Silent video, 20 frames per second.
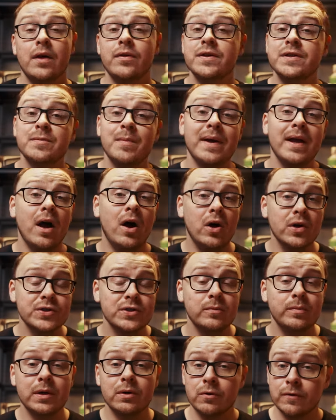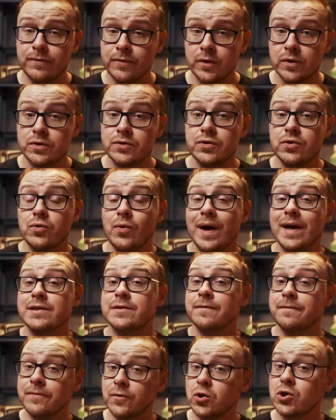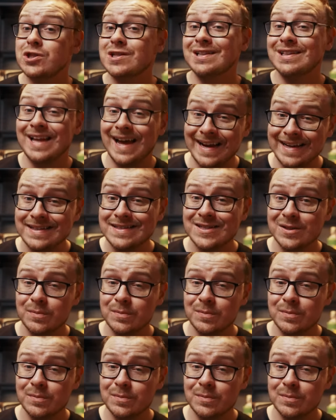Now this may also be referred to as first line